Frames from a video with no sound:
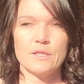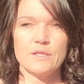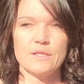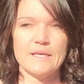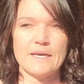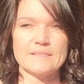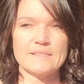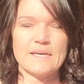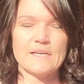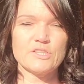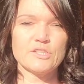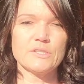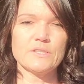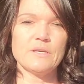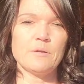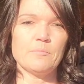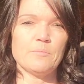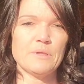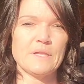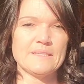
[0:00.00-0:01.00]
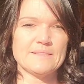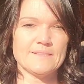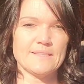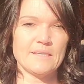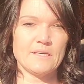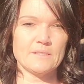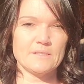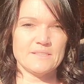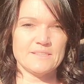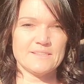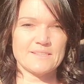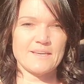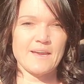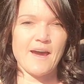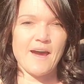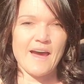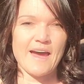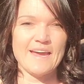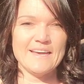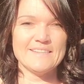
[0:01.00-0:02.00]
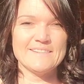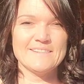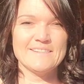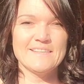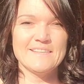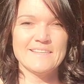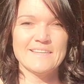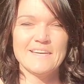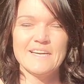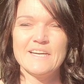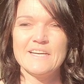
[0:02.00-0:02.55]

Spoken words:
that's actually a blessing in disguise.